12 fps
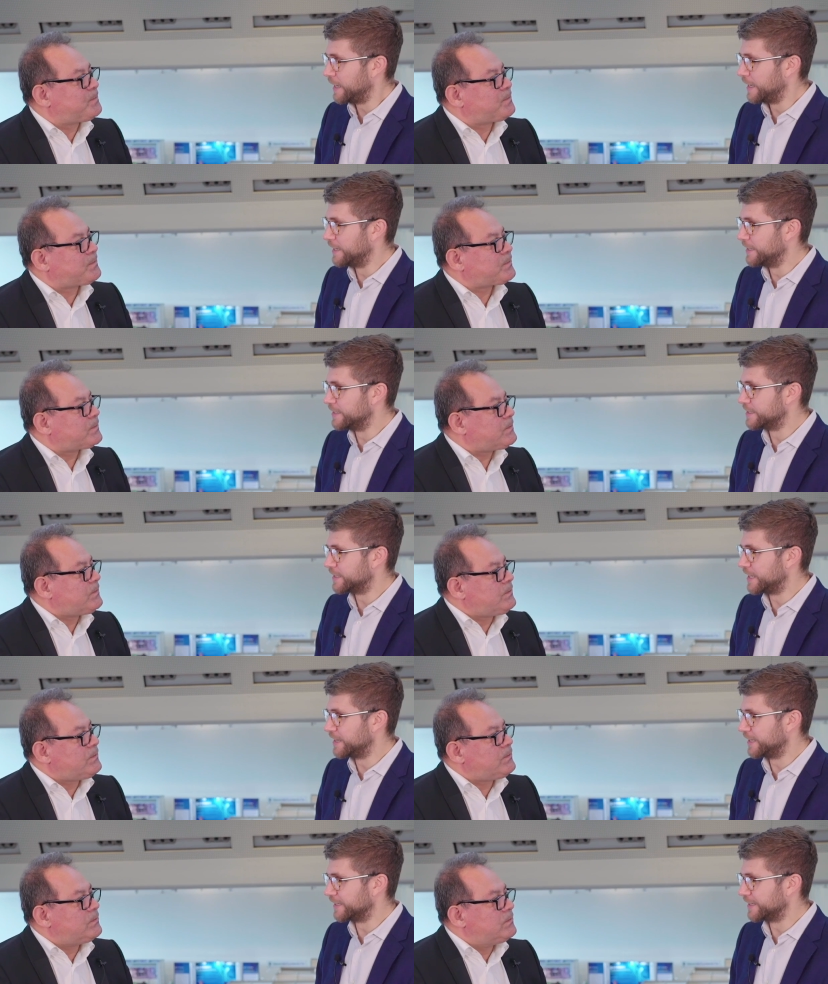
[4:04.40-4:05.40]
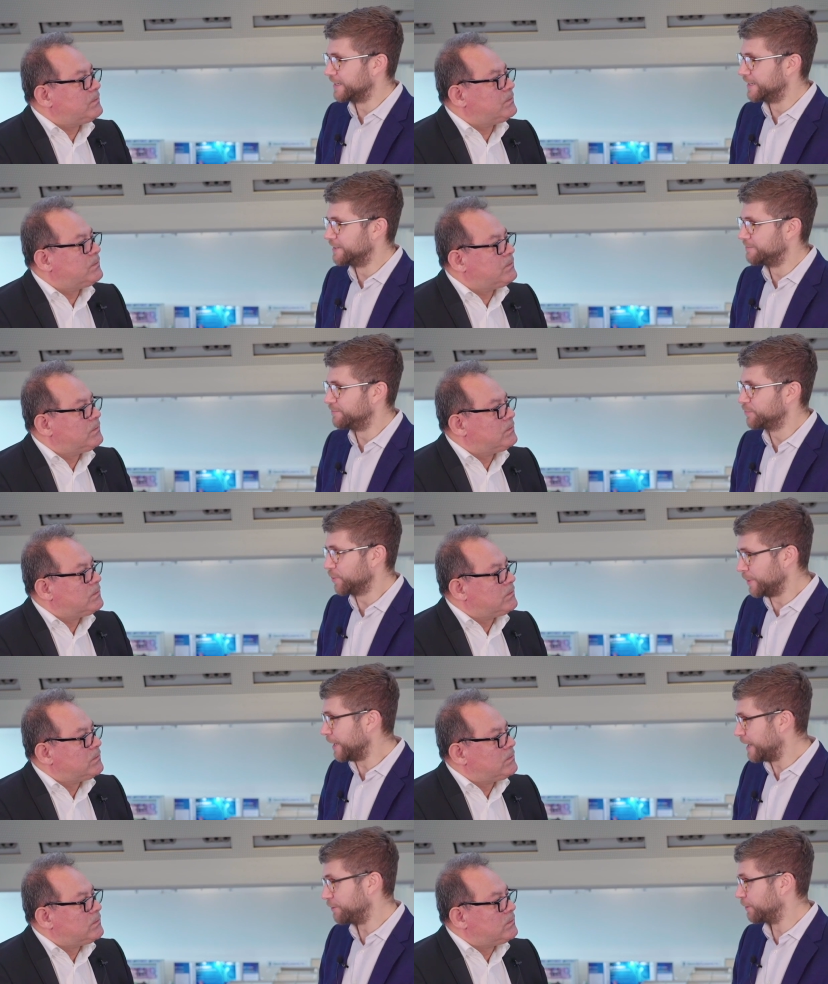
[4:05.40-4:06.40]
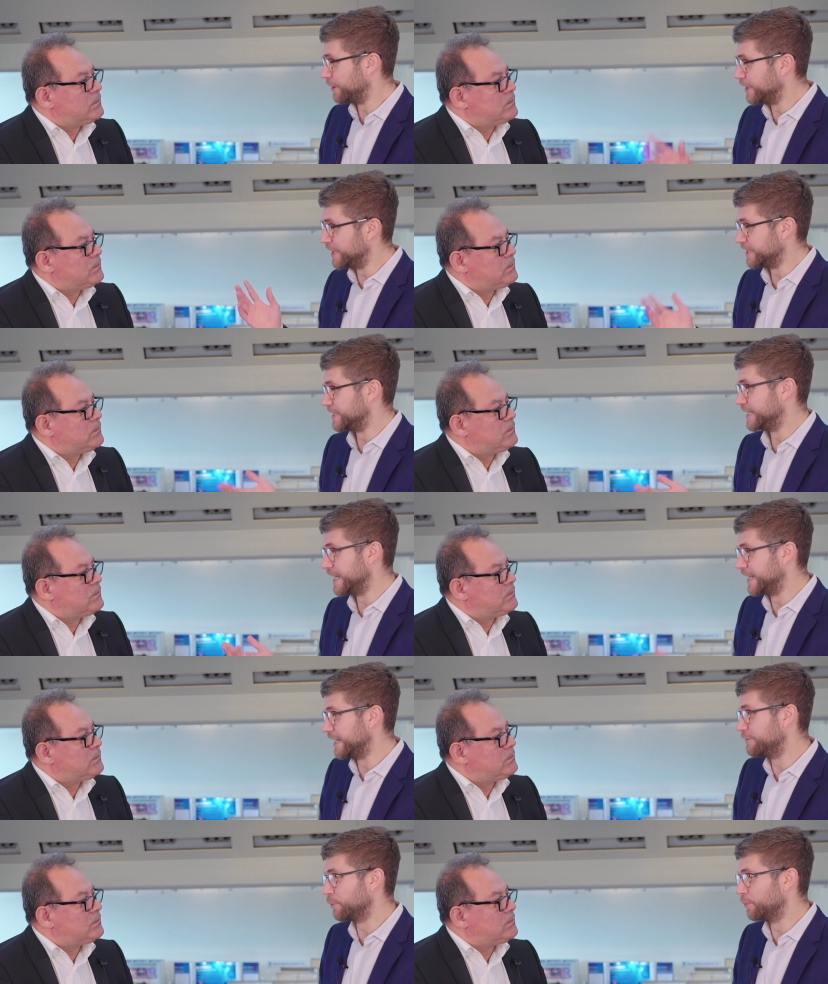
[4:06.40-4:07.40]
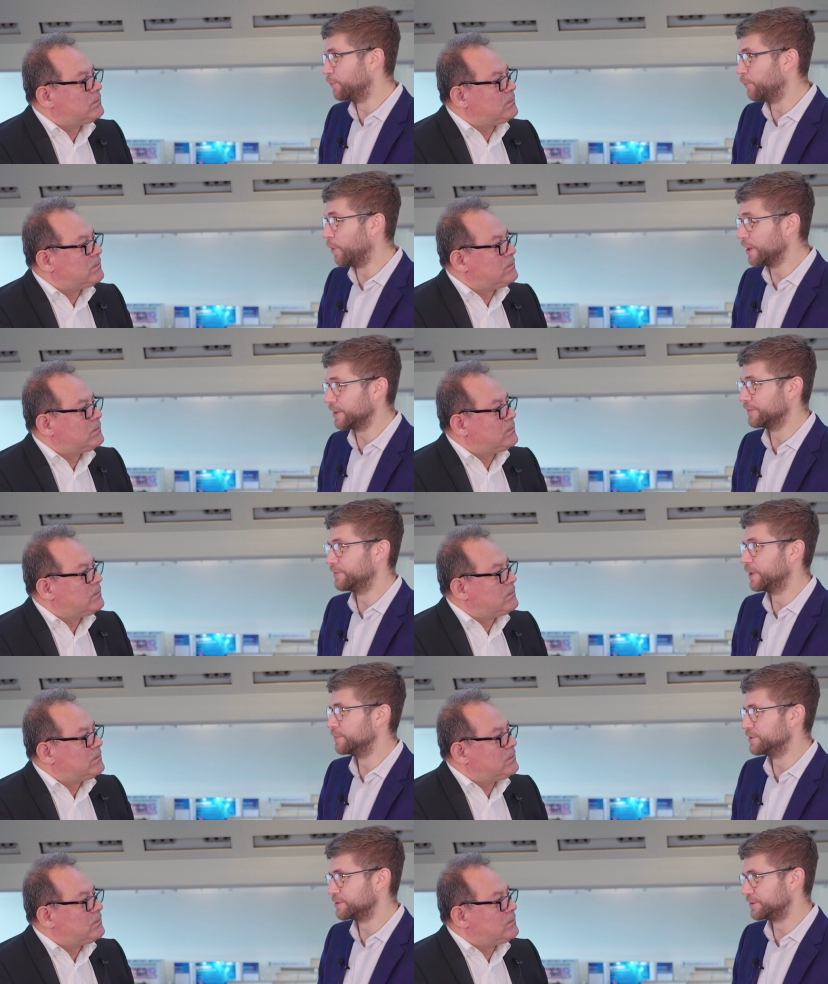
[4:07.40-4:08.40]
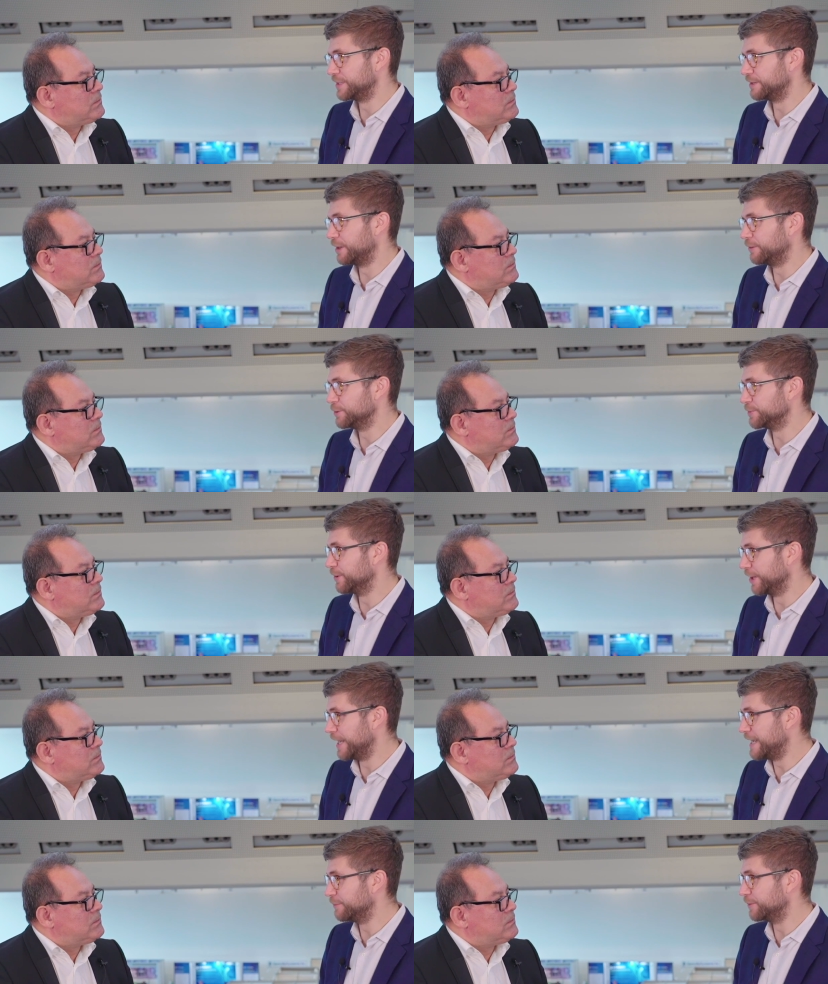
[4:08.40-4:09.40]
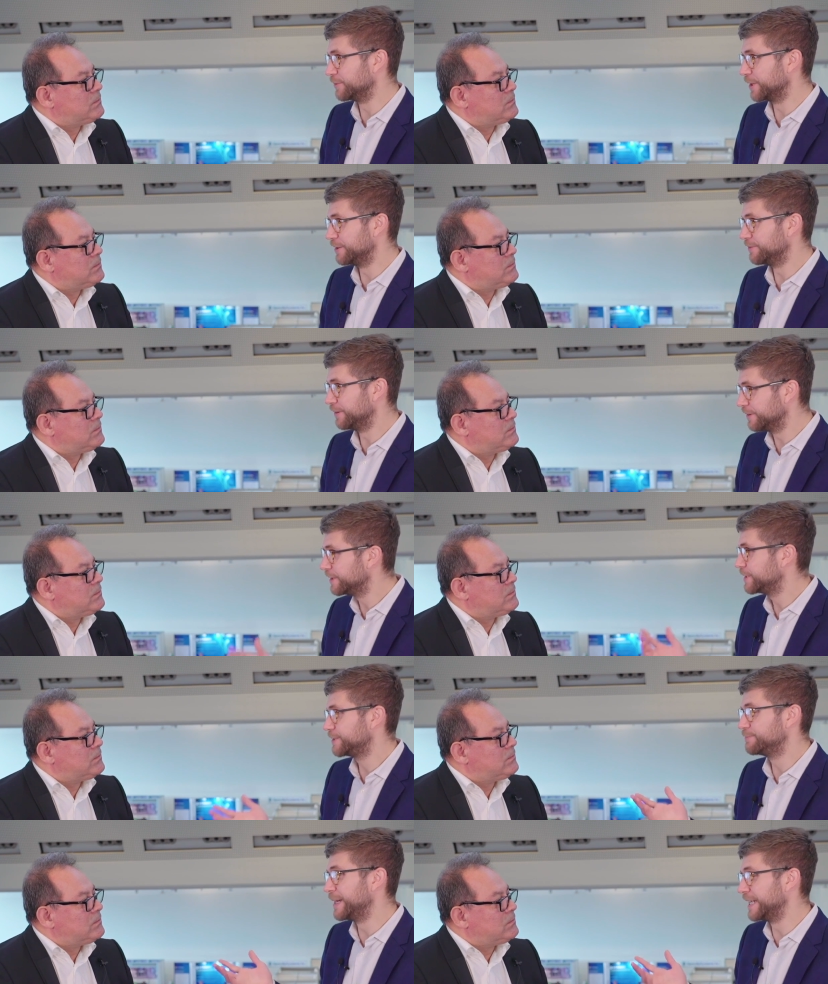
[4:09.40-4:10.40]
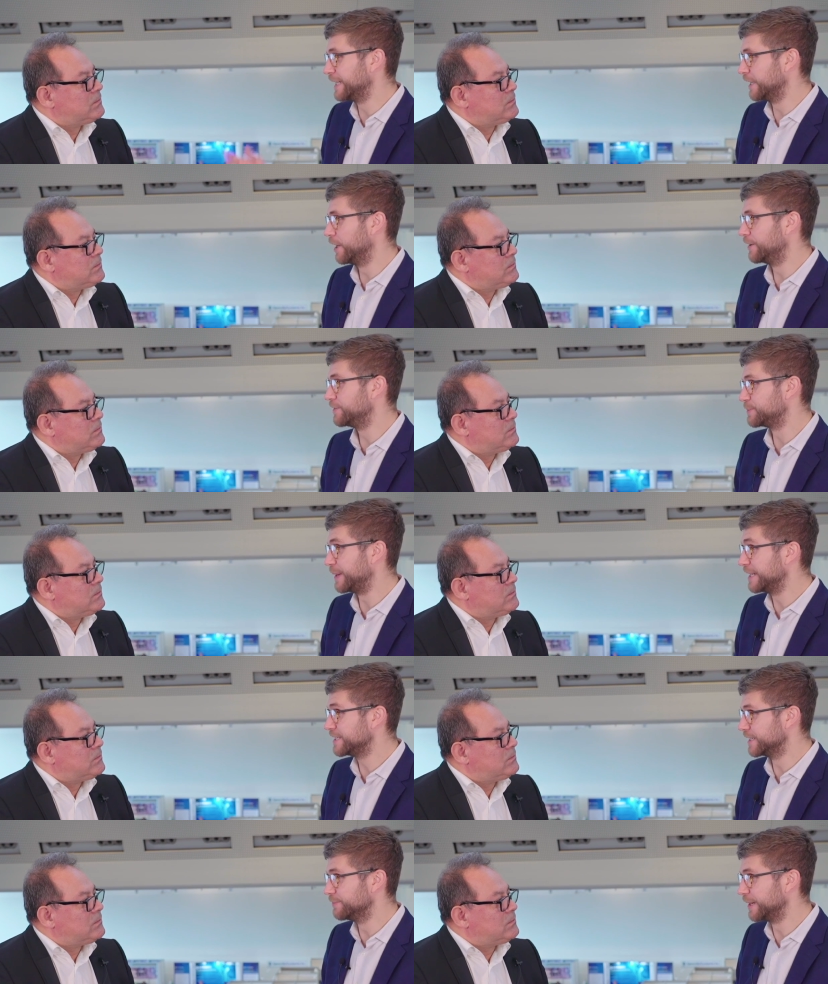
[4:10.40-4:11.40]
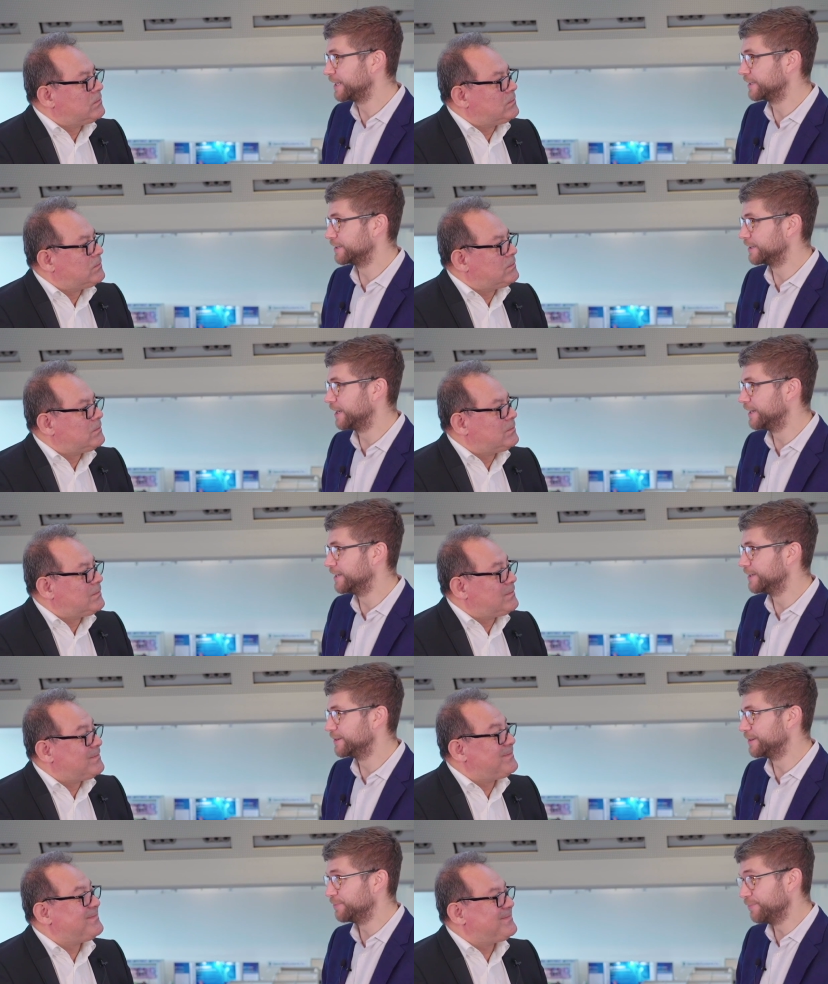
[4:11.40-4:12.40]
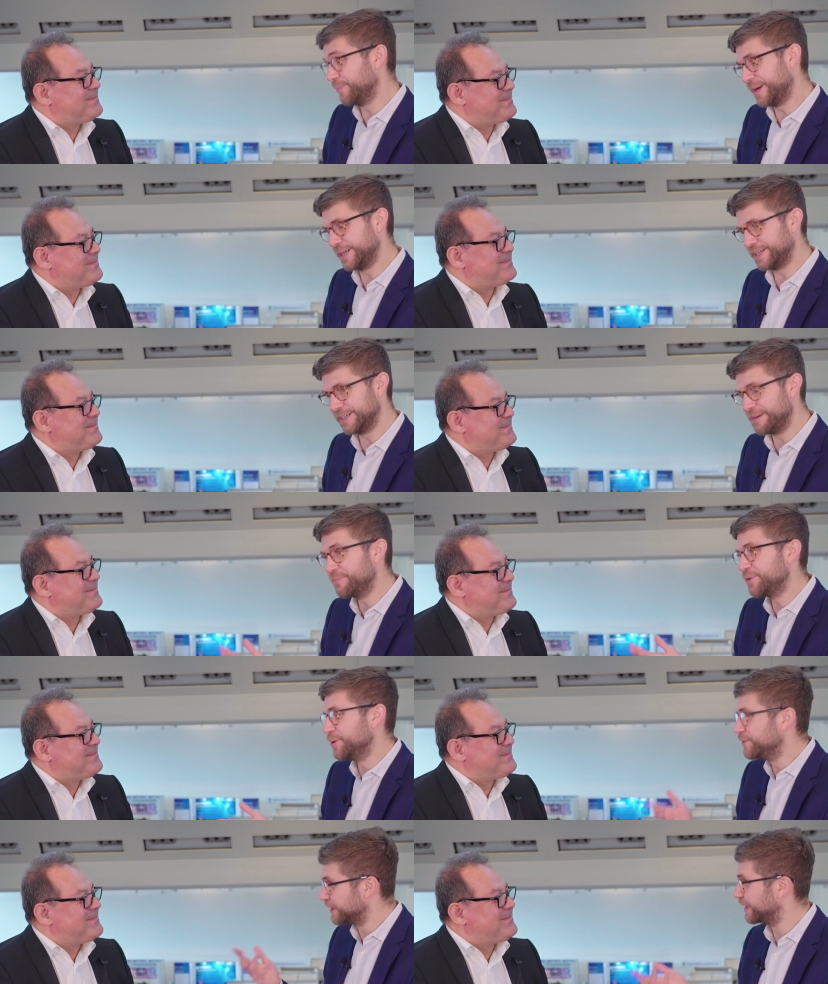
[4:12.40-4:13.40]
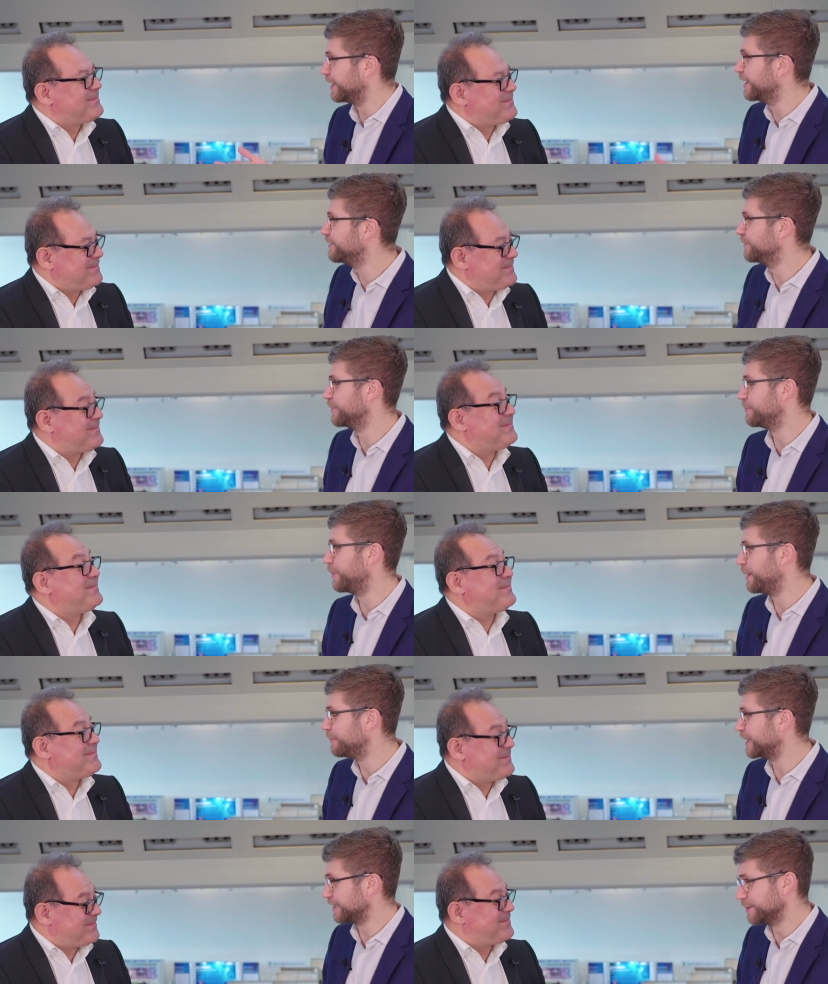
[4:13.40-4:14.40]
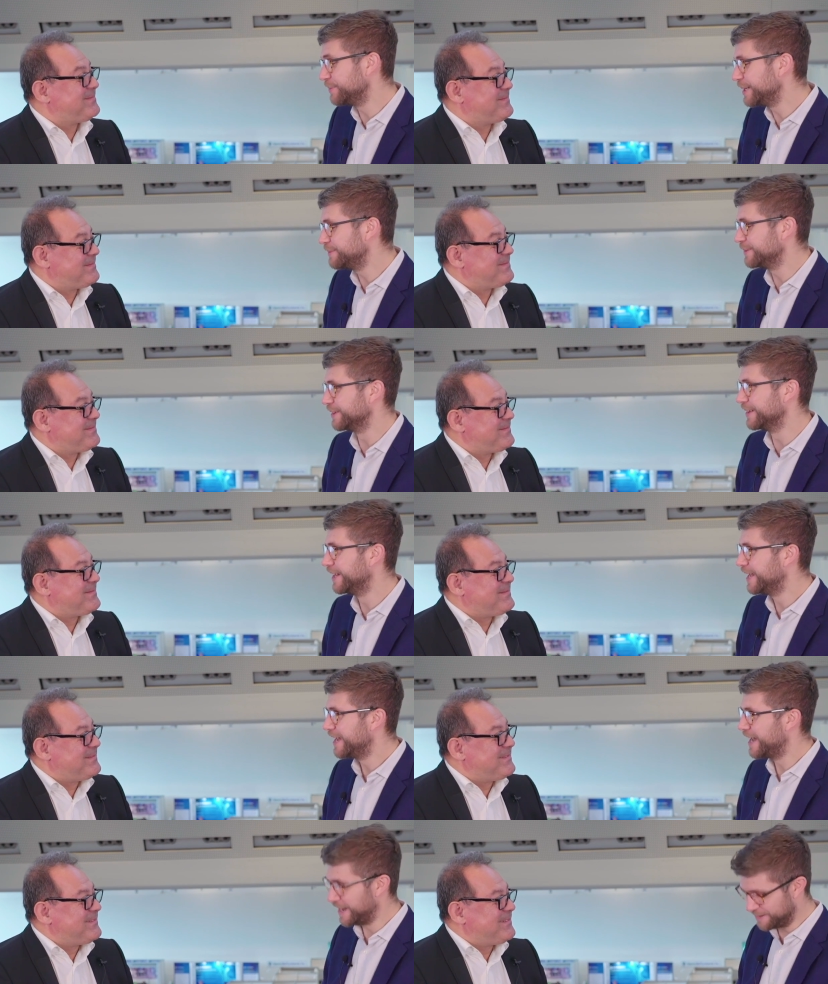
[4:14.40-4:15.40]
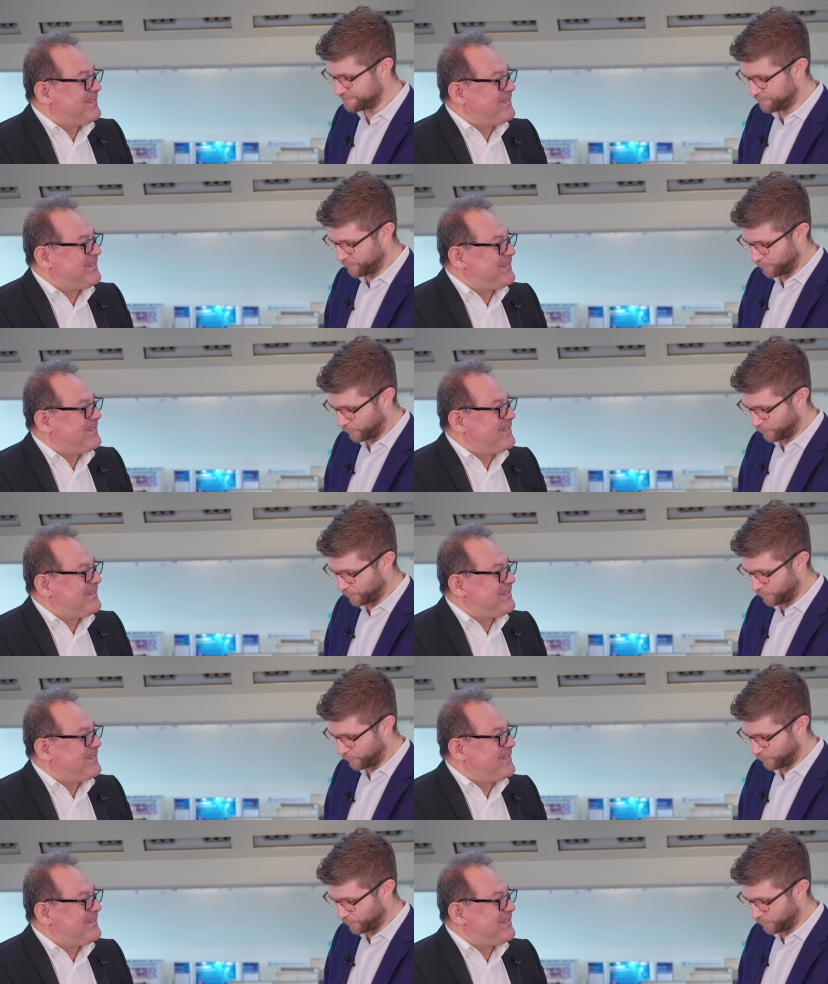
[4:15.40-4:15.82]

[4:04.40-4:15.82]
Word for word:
Speaker 1: And I think um, probably everyone here today and everyone working in the pharma industry, ultimate aim of kind of making lives better, making, uh, the, making, improving the life of the public and the people. Um,